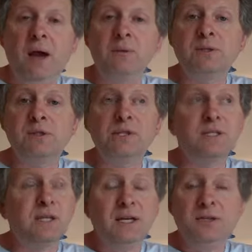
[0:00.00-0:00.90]
which
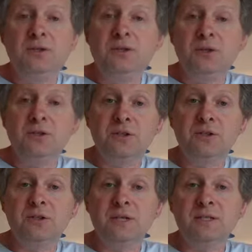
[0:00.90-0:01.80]
is to
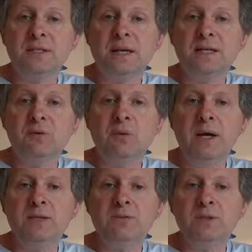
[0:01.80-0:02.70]
use the internet in
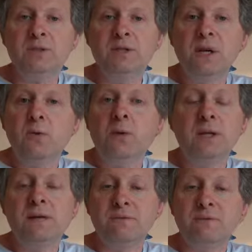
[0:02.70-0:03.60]
ways which
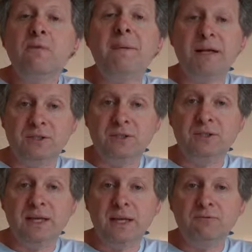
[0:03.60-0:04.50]
we'd never have
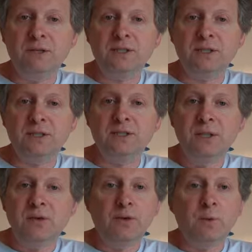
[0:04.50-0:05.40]
imagined in research
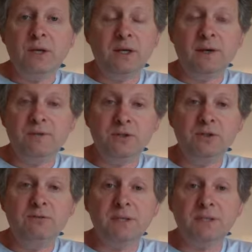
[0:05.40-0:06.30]
that we could ever
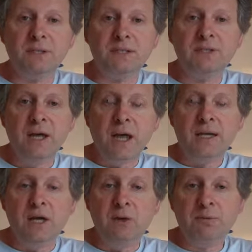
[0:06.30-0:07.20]
do research.
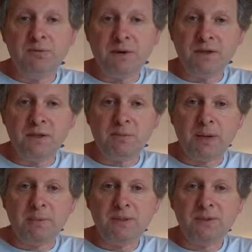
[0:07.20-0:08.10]
And I hope you find those
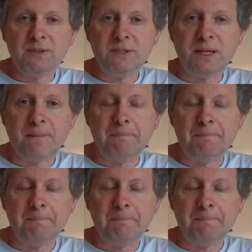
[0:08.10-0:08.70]
papers interesting.